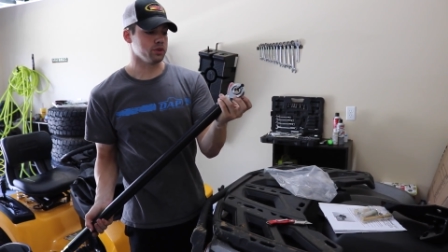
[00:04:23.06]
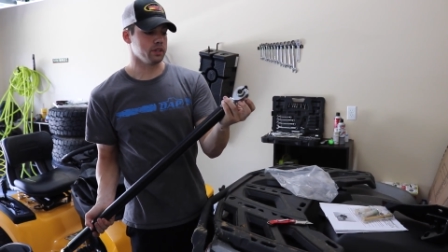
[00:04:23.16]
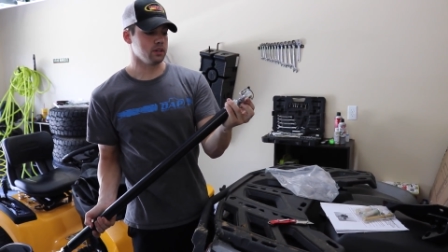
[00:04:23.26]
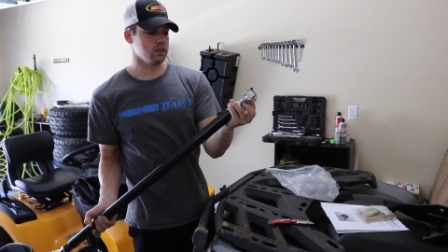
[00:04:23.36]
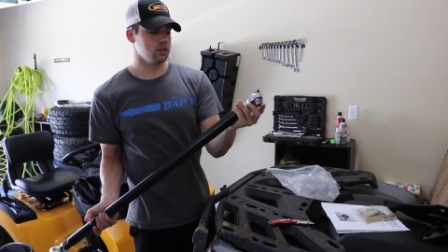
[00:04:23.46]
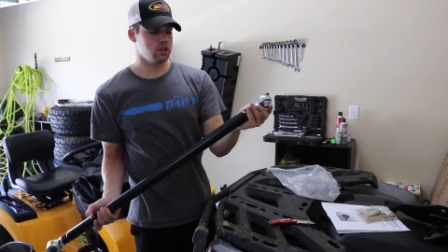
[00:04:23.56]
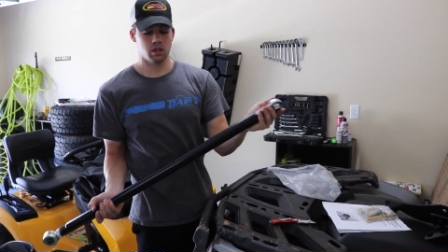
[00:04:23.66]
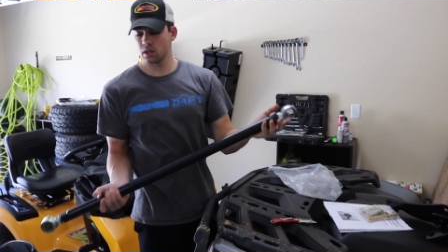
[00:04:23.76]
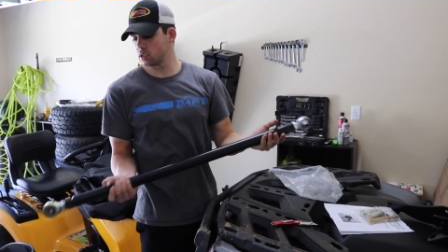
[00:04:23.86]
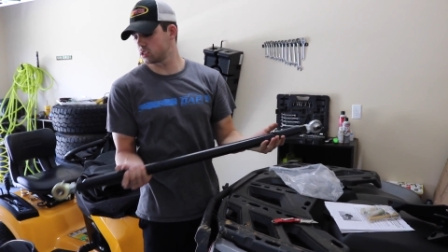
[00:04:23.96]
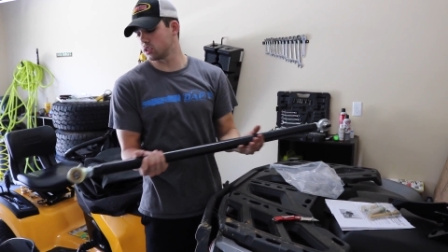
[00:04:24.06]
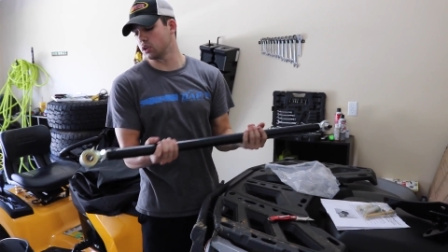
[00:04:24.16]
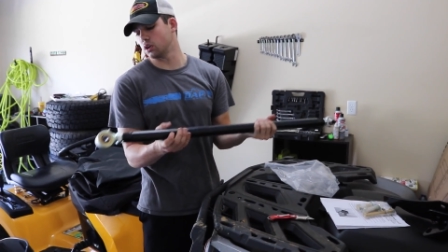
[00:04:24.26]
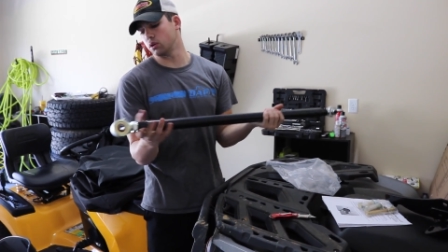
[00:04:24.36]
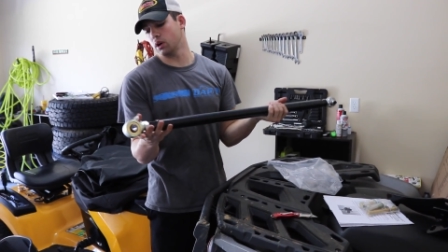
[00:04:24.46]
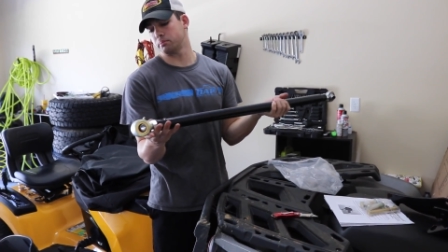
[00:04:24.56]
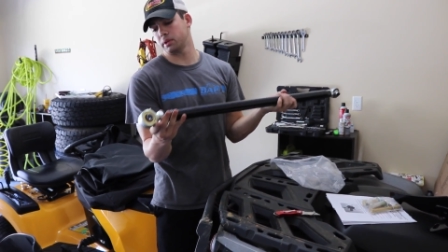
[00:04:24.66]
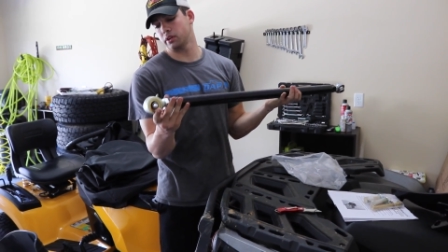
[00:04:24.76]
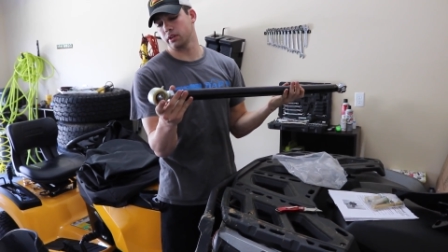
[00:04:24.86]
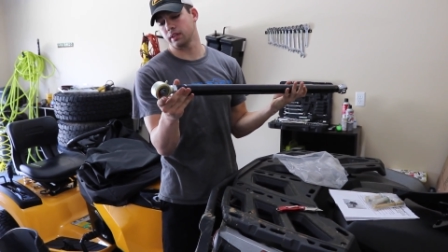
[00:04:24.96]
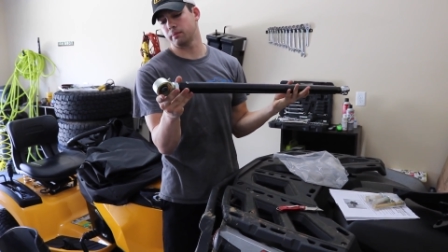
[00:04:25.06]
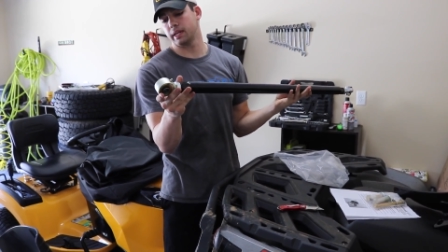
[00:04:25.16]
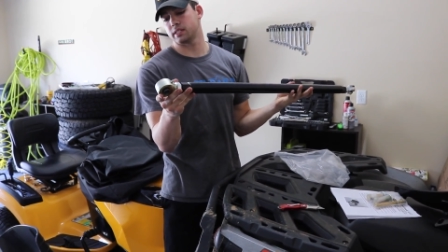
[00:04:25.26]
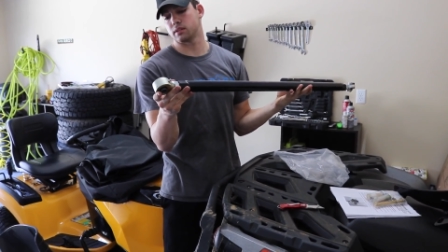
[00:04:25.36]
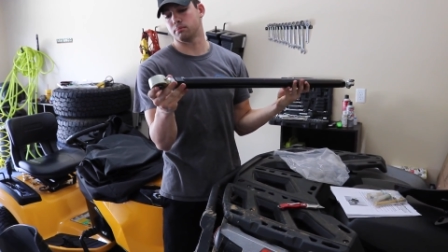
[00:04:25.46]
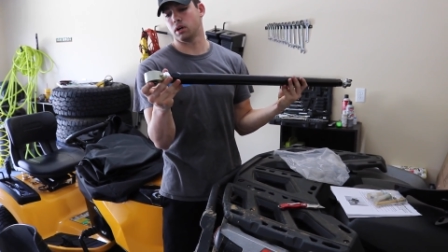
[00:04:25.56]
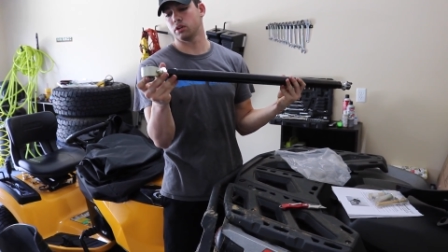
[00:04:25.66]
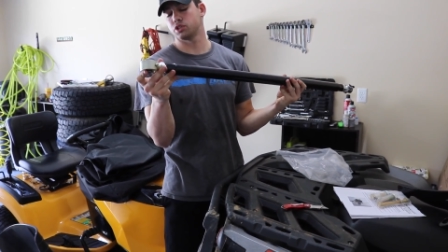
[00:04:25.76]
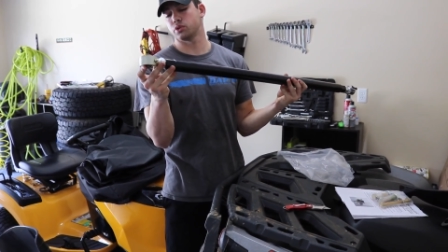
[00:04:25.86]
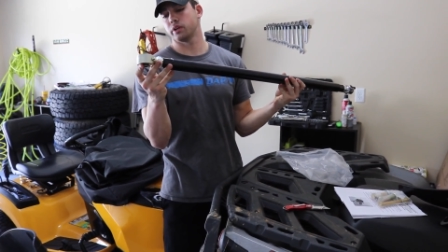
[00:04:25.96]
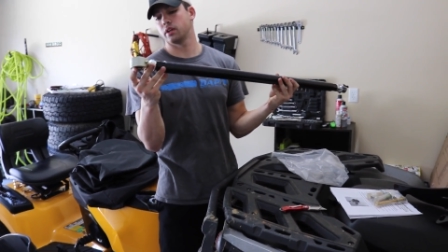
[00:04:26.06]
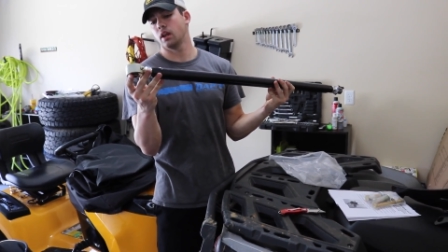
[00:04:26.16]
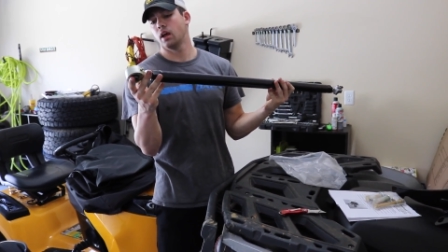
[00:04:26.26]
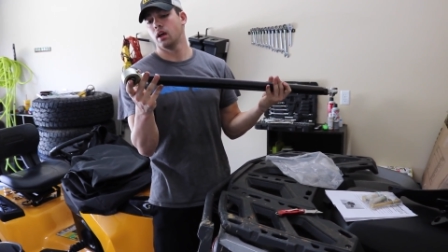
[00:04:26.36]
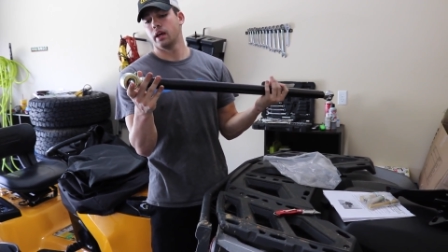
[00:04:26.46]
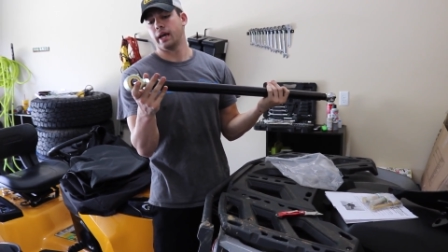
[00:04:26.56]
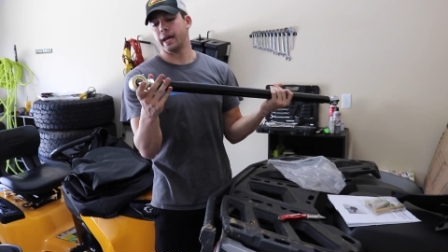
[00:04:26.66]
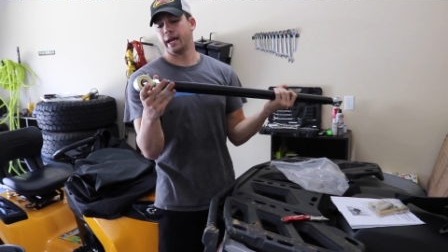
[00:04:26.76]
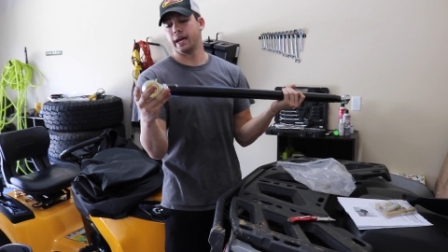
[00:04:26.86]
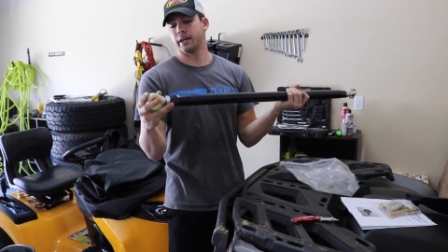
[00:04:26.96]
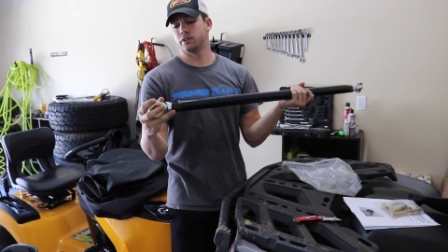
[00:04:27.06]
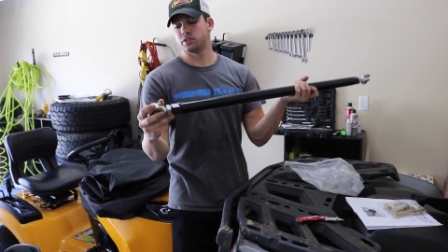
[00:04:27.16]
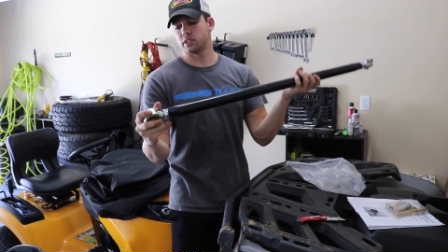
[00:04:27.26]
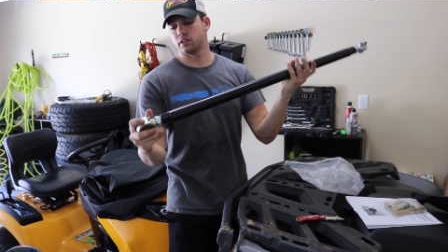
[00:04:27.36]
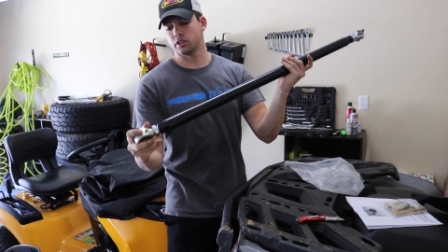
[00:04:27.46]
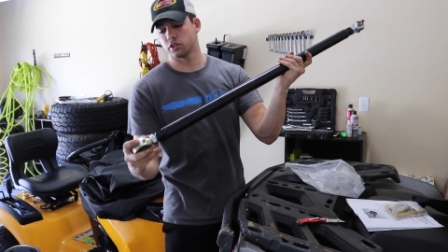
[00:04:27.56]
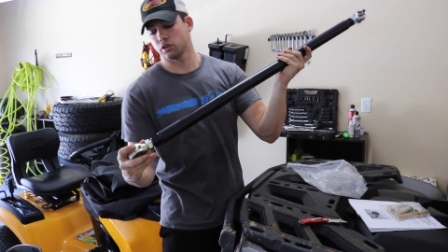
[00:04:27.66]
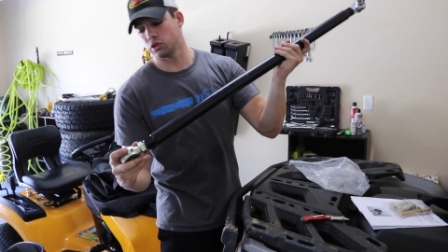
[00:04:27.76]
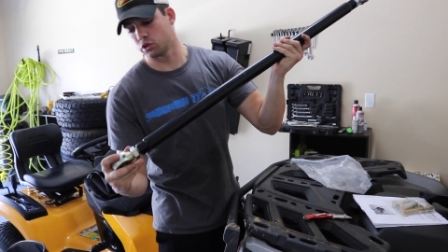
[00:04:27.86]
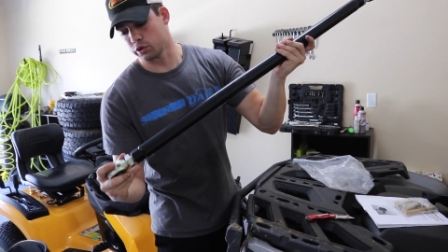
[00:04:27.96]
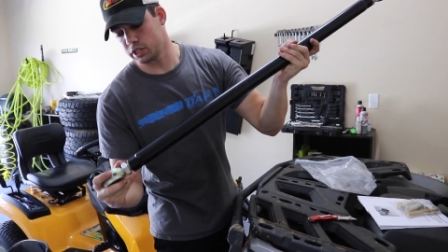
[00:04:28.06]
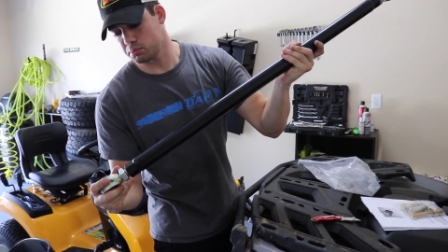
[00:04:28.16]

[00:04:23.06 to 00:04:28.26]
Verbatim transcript: joint. So up here eliminates the ball joint and you see the your little grease